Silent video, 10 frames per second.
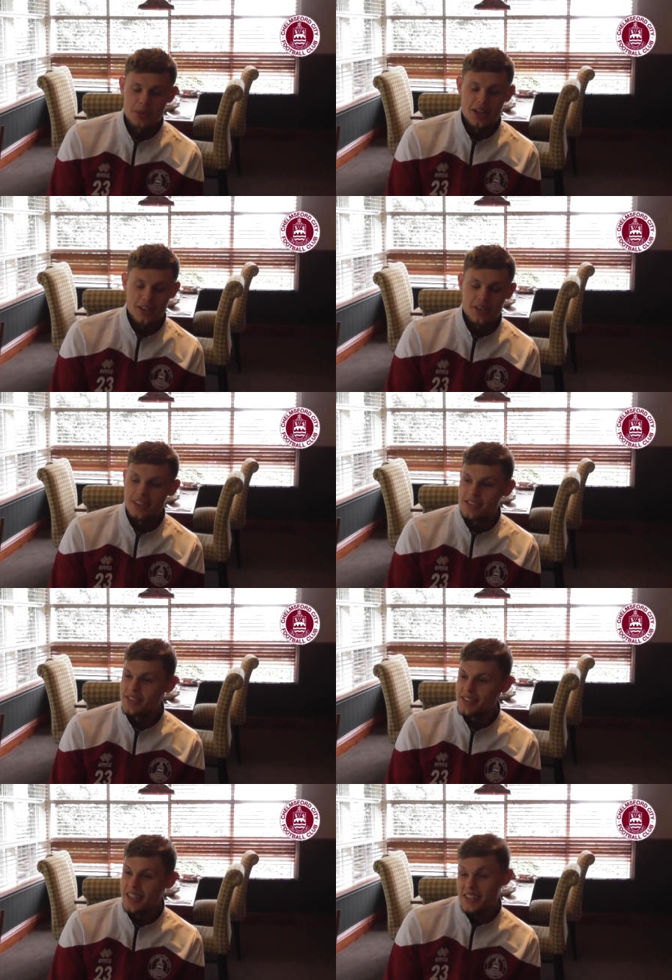me out a lot.
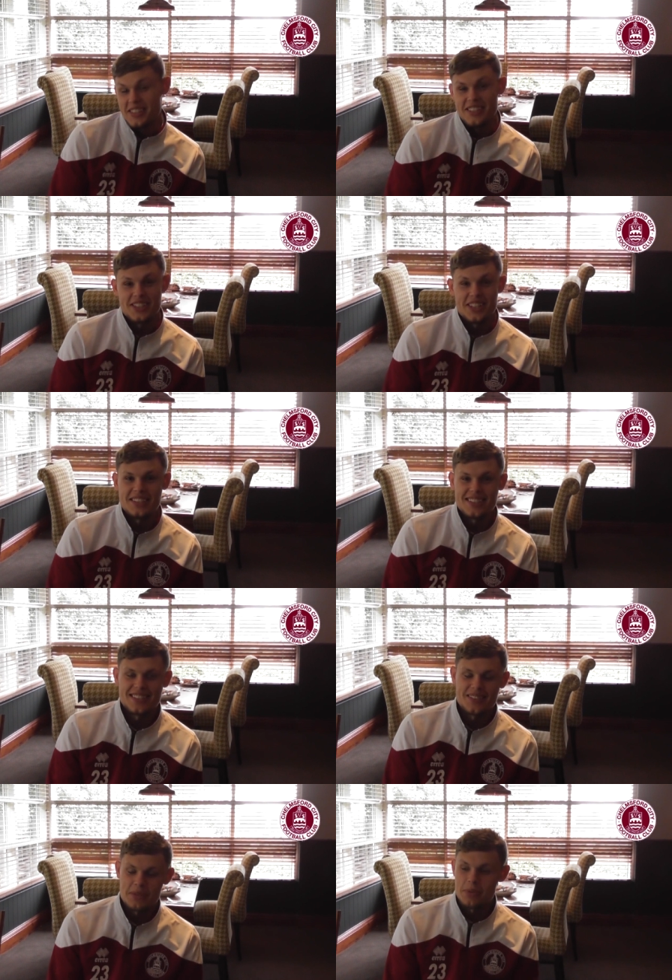It's, it's in the genes
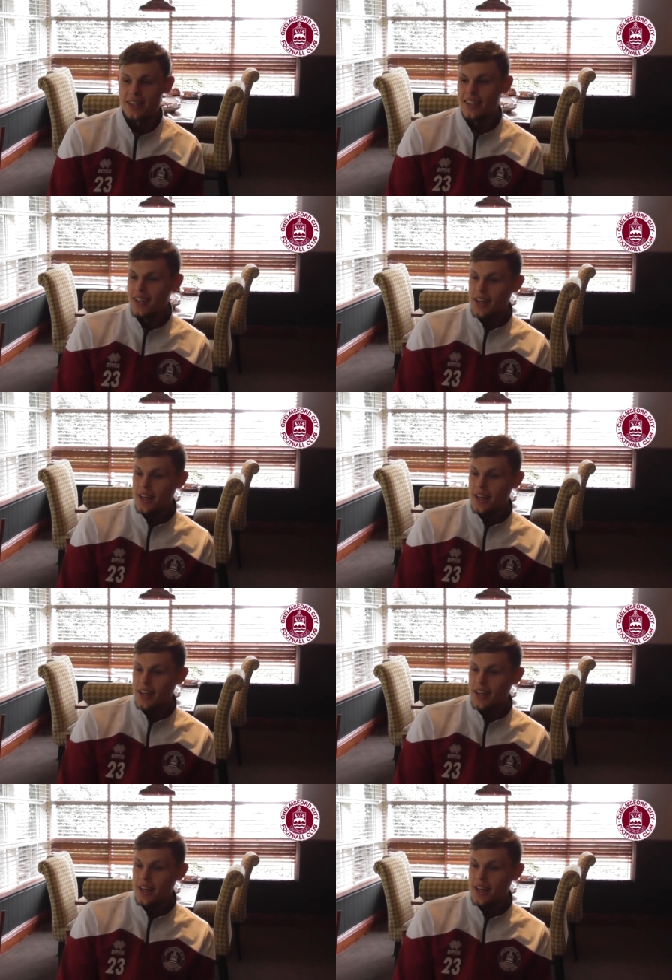anyway, but